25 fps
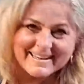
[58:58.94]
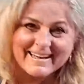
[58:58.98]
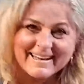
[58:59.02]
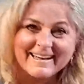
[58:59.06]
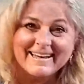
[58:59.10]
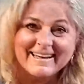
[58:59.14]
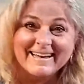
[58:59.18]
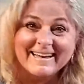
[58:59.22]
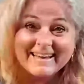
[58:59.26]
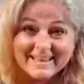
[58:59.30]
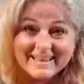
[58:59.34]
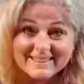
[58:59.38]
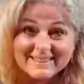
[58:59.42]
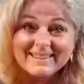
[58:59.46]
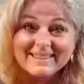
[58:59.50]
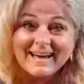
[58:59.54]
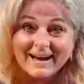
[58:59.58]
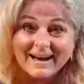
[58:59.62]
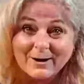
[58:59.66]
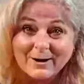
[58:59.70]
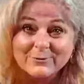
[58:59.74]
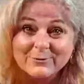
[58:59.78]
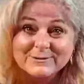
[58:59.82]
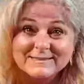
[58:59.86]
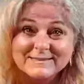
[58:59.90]
in the
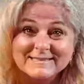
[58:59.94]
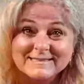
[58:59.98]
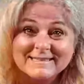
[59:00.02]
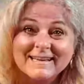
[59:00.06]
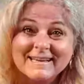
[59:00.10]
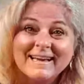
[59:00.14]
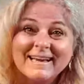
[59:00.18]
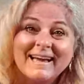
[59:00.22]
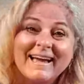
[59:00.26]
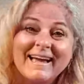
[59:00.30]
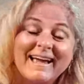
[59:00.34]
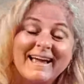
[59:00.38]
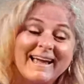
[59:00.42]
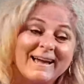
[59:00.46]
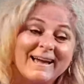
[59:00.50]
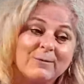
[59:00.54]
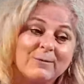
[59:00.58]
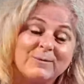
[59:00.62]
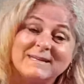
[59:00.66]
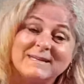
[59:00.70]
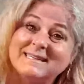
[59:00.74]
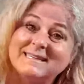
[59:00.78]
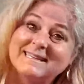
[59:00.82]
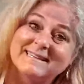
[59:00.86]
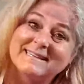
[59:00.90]
house? And we
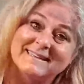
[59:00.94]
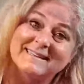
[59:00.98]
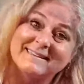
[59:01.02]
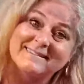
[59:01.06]
didn't.